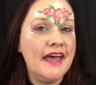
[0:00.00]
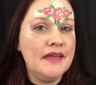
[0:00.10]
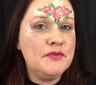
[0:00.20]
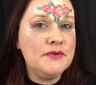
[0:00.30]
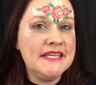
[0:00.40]

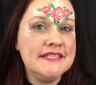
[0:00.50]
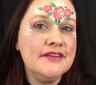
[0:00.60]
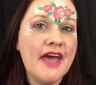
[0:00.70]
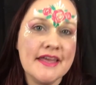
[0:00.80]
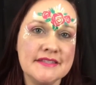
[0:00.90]
I'm Marie
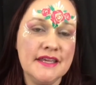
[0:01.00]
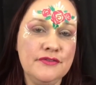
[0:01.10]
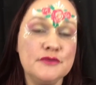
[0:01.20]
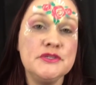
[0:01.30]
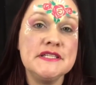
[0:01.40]
Sulcoski
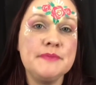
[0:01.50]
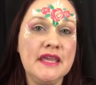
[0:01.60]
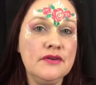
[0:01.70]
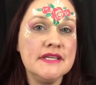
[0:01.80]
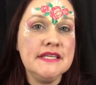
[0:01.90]
from Just
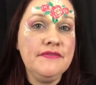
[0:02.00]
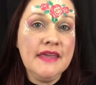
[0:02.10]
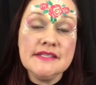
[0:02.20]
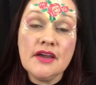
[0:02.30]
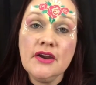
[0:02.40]
Plain Crazy
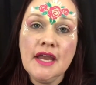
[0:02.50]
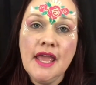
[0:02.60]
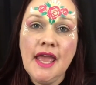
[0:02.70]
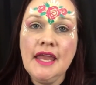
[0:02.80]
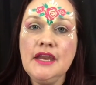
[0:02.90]
Face Art
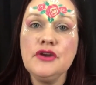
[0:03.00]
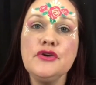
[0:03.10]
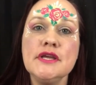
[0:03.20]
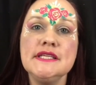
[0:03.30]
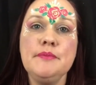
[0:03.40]
and Inner
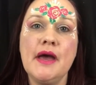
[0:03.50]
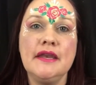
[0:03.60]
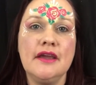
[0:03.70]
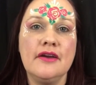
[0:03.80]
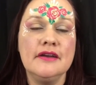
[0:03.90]
Crazy
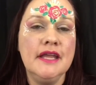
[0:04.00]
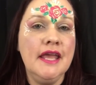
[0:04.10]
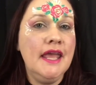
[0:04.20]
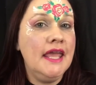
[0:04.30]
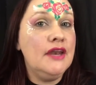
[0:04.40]
Body Art.
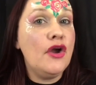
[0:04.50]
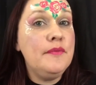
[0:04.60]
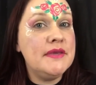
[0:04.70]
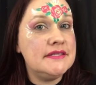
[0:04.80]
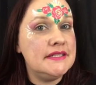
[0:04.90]
In our
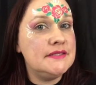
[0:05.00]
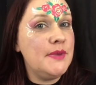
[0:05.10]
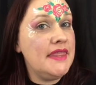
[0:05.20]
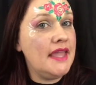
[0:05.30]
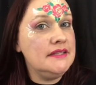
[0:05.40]
business,
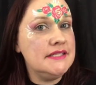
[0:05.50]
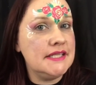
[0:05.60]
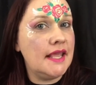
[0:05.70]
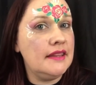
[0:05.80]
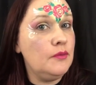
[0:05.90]
we like to
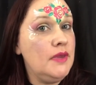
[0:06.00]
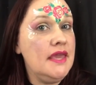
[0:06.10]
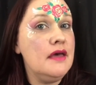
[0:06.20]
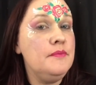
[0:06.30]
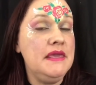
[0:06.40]
say that we
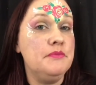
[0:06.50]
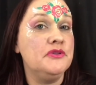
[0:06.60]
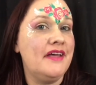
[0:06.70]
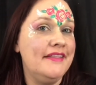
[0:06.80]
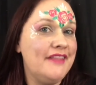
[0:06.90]
help
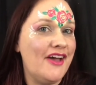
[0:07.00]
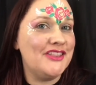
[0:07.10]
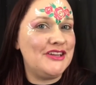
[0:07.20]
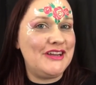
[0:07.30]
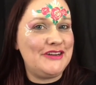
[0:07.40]
people unlock
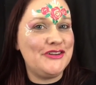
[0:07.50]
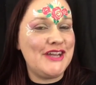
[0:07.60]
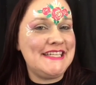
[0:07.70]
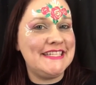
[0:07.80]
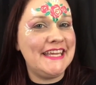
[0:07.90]
their inner
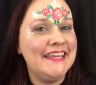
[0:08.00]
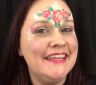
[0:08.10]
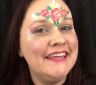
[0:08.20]
crazy.